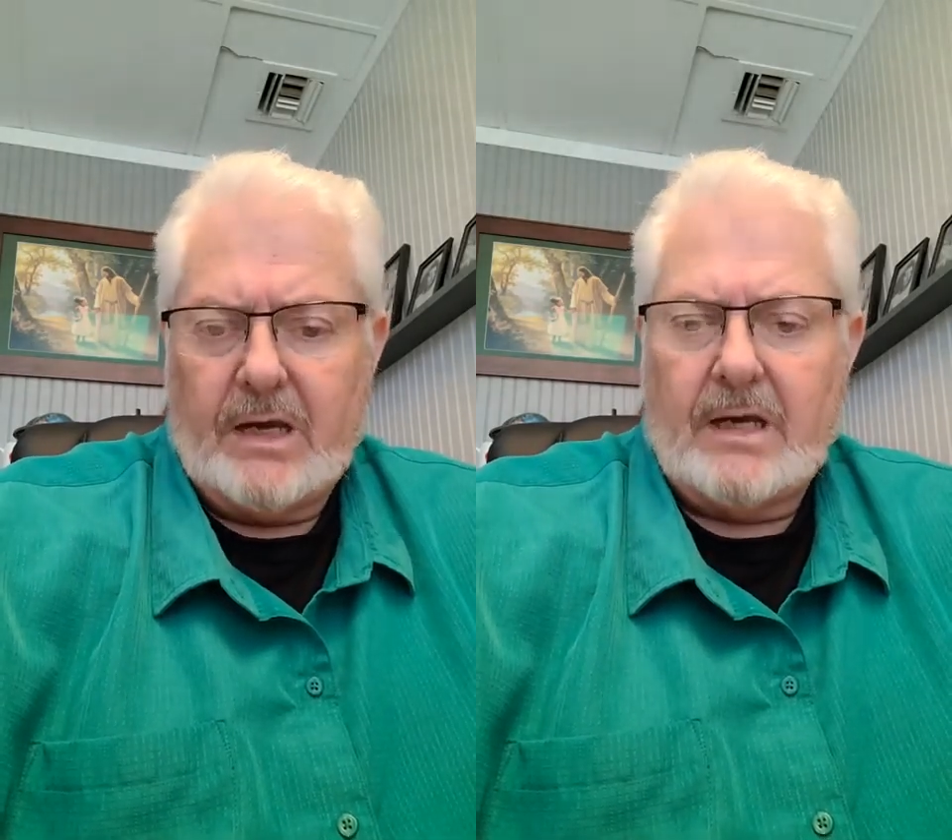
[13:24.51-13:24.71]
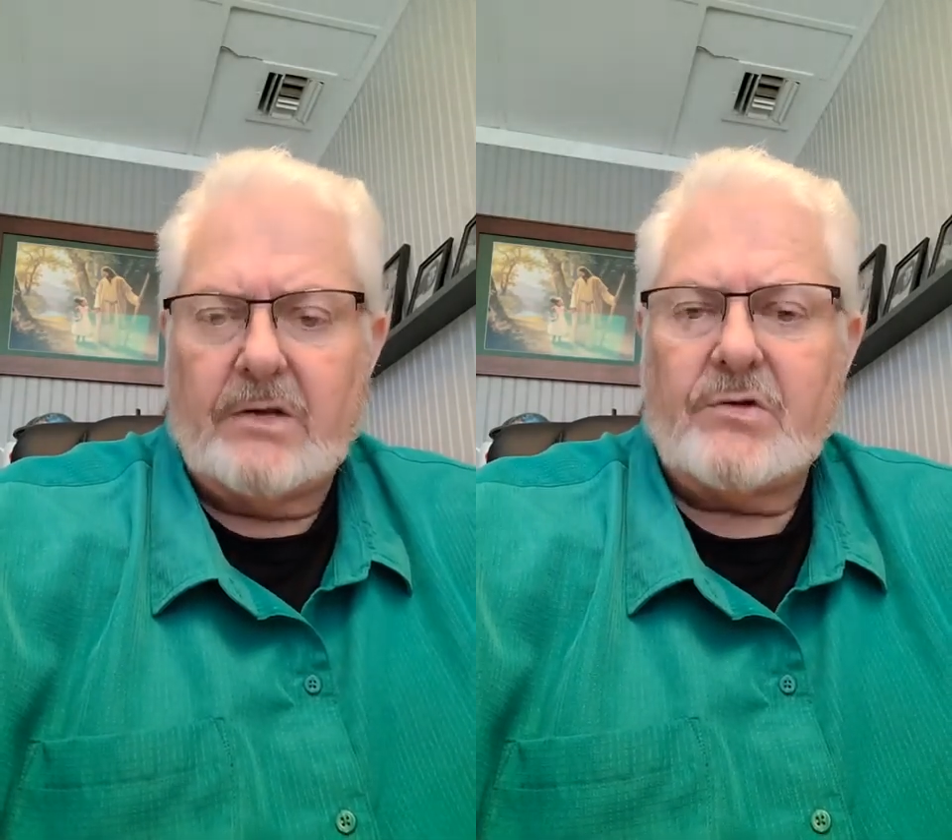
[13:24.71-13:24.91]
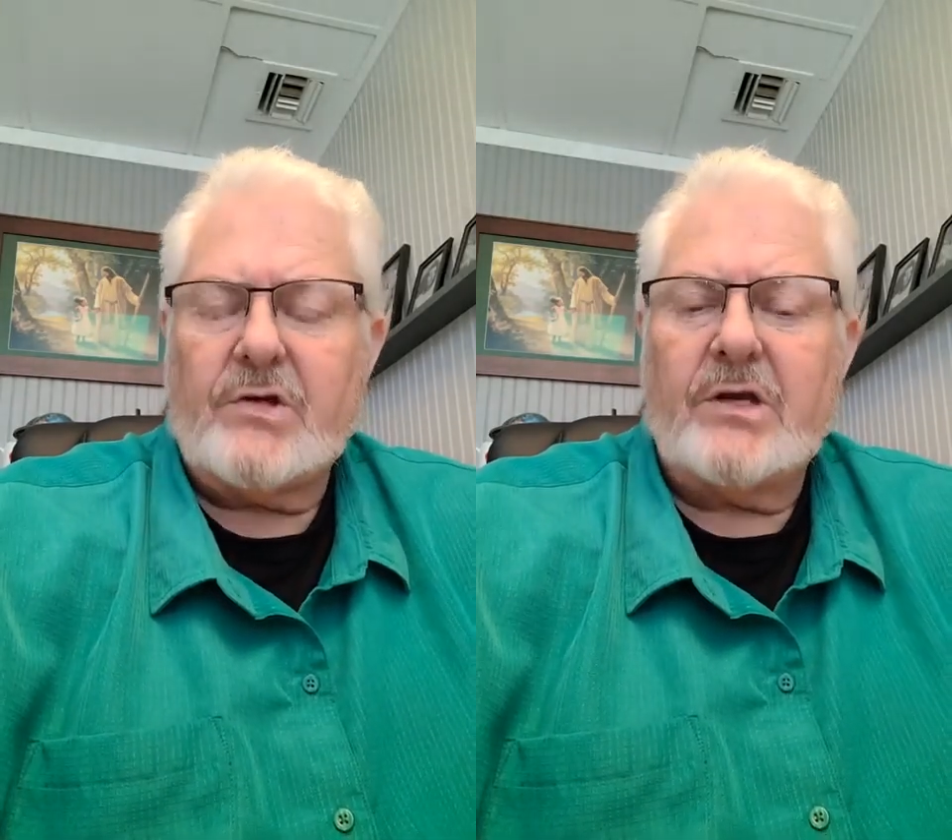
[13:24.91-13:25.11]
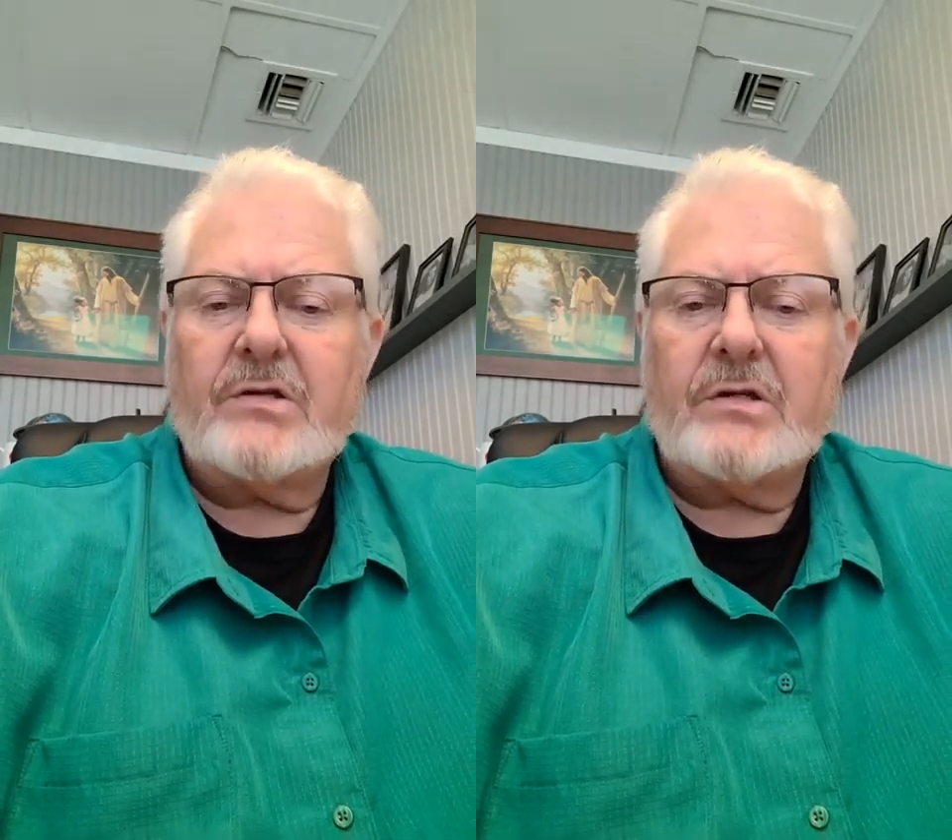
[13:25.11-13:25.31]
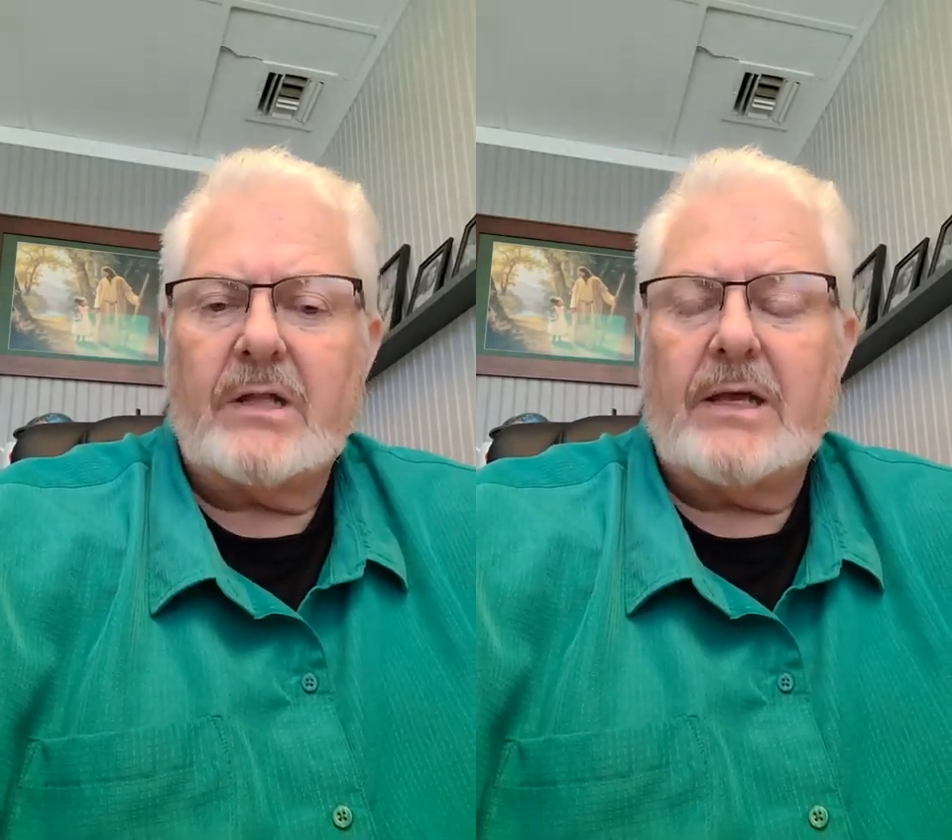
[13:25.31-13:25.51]
and
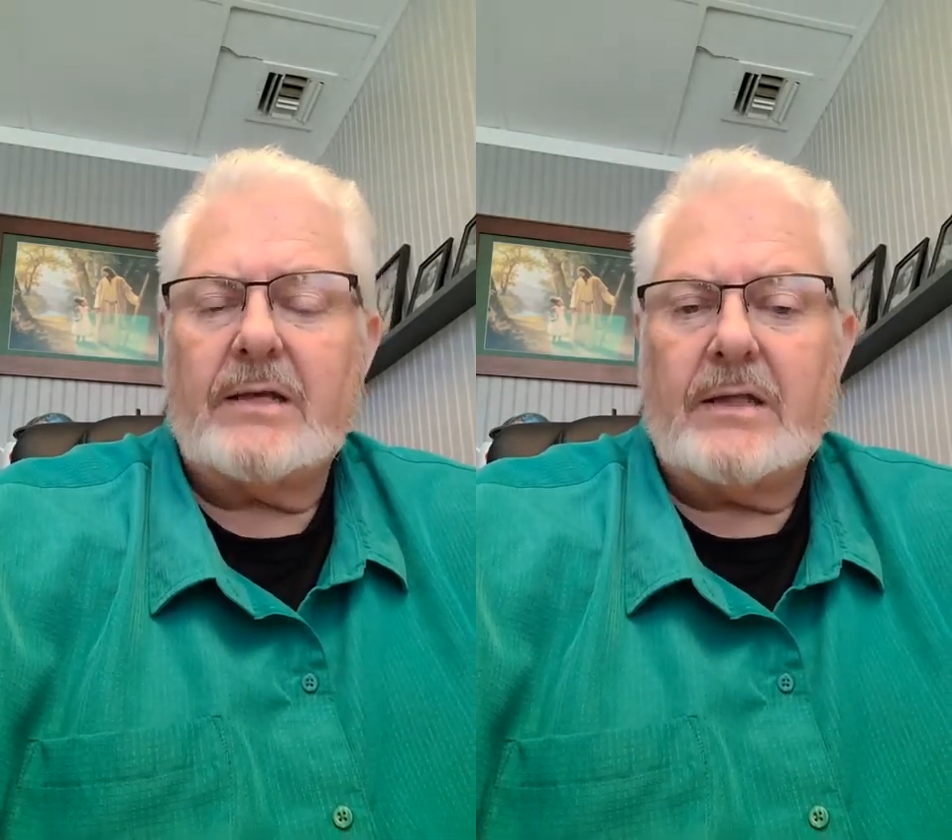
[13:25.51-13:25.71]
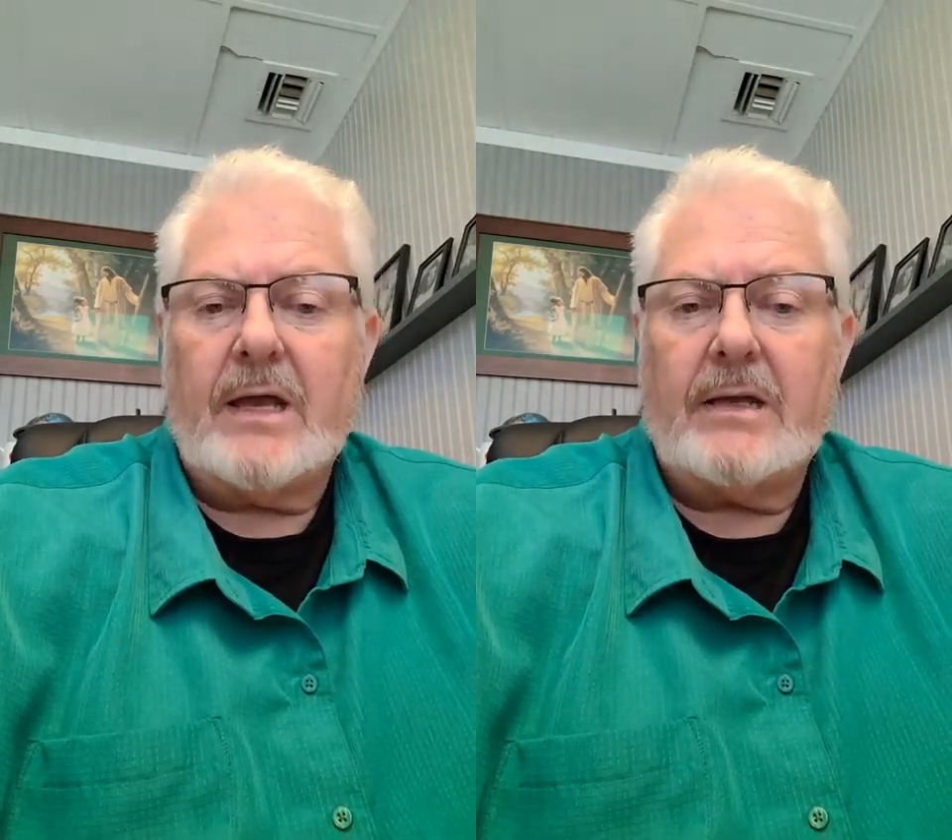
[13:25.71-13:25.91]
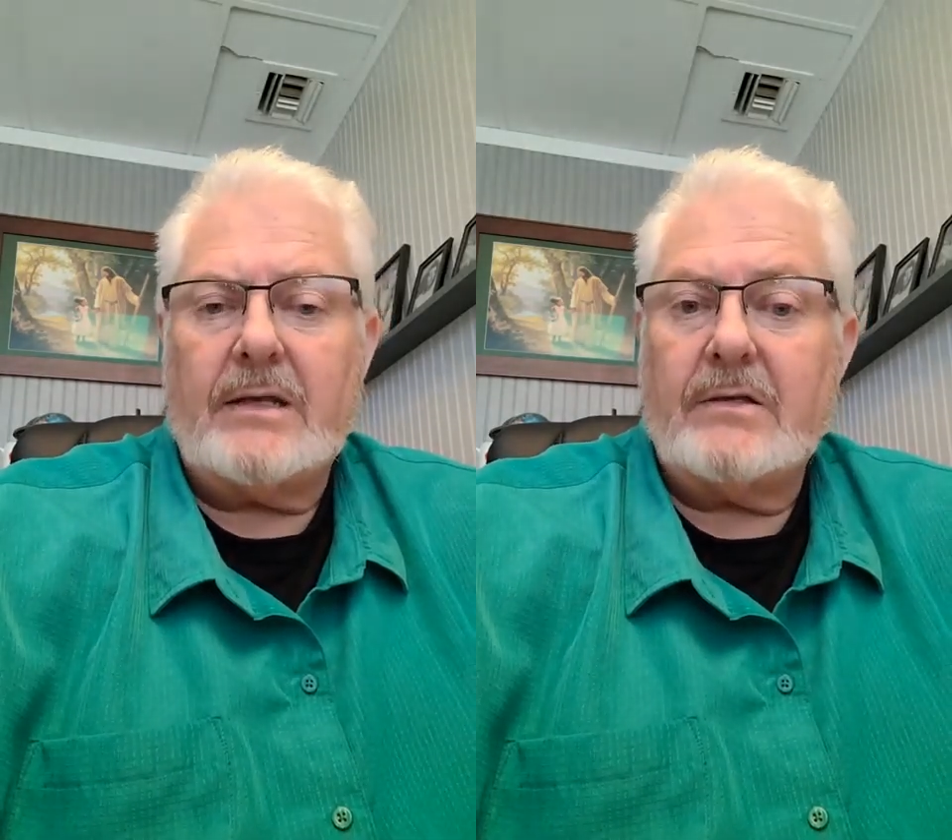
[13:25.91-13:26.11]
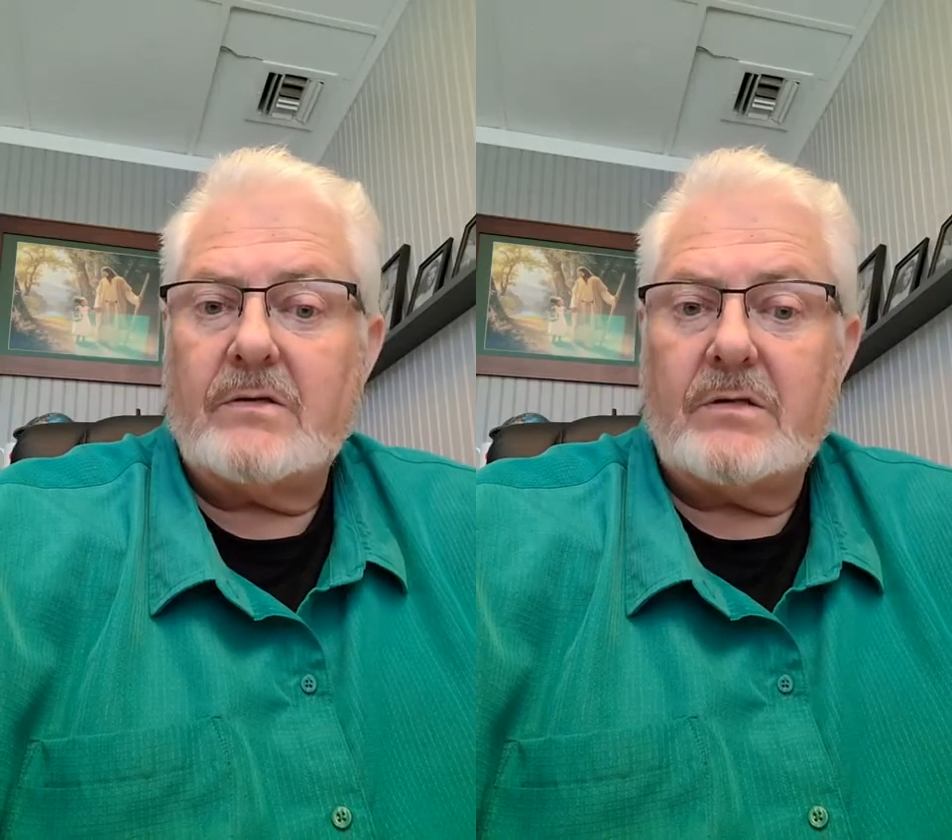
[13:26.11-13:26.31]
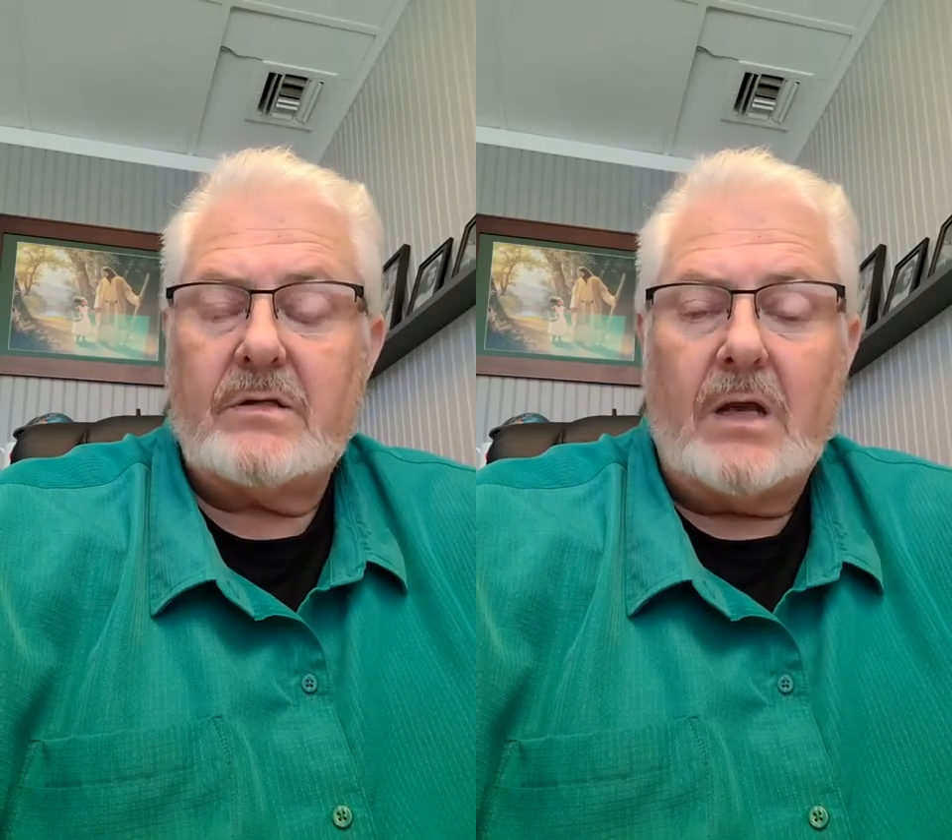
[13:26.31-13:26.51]
just like that,
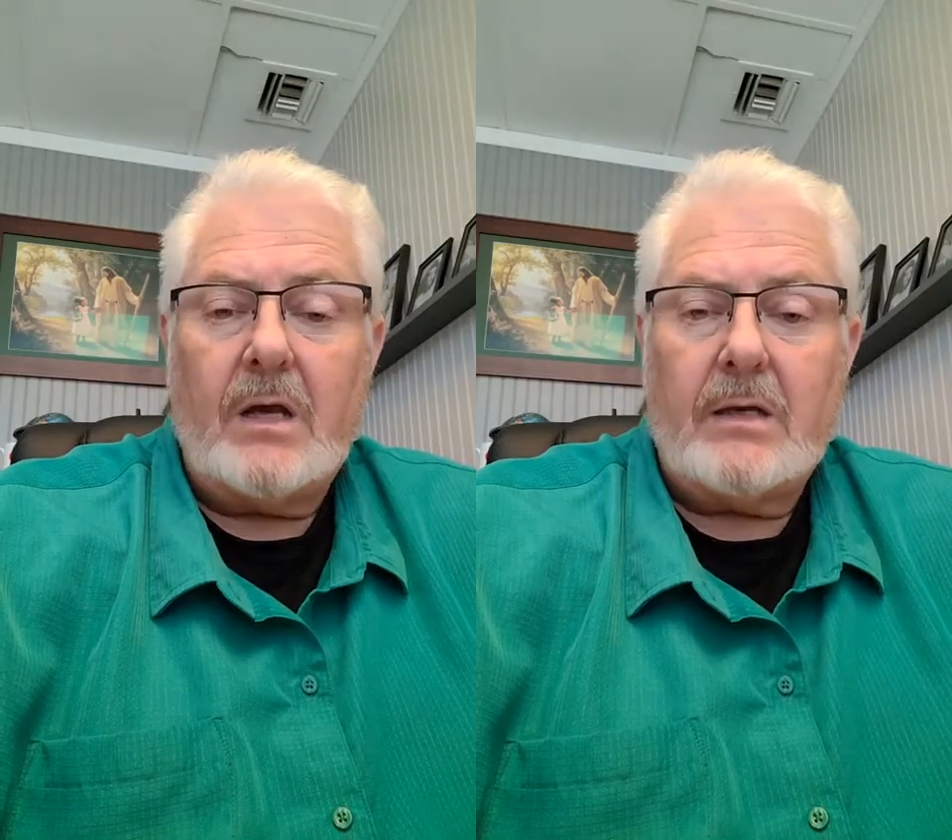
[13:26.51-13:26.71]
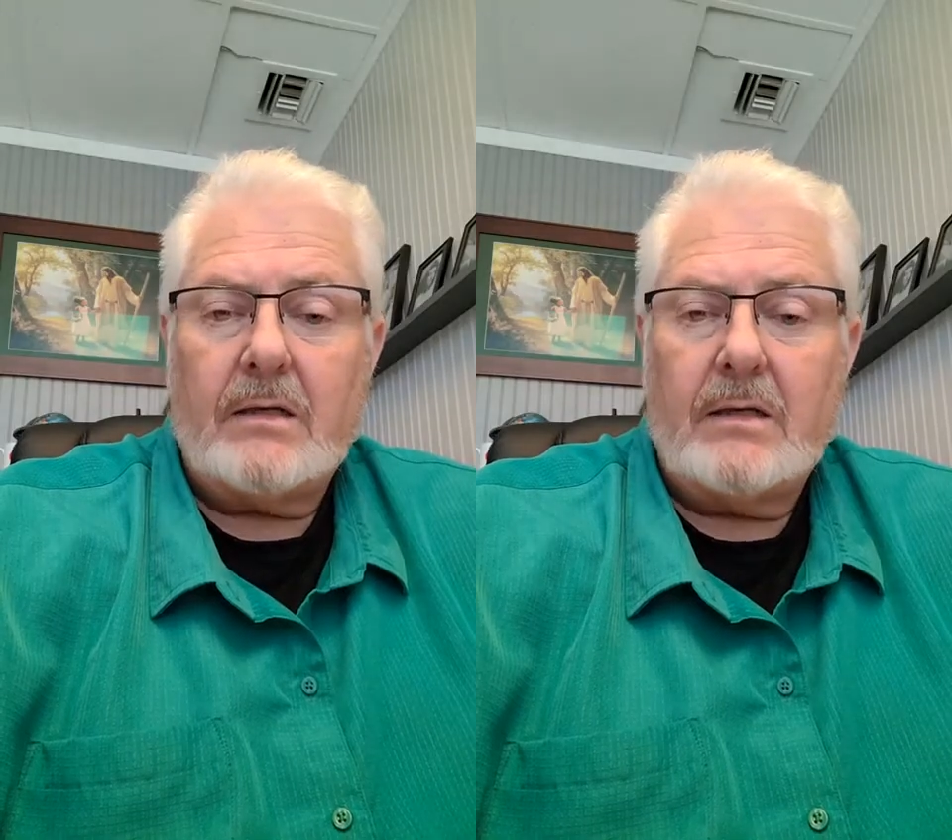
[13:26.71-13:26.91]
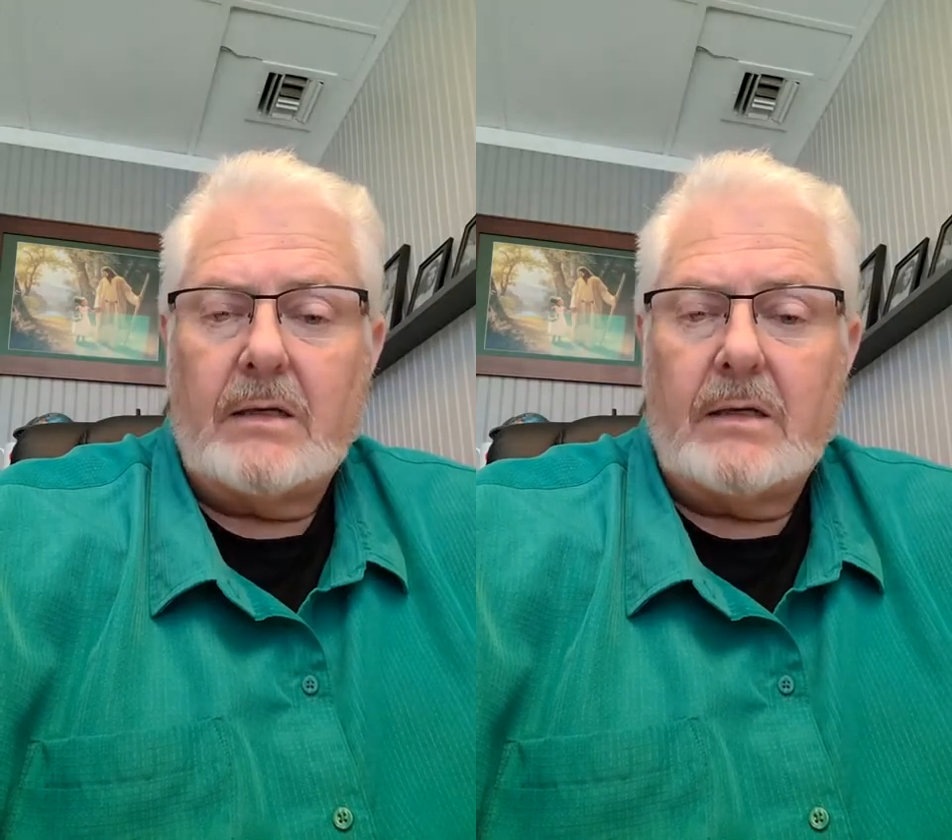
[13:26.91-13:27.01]
it's done.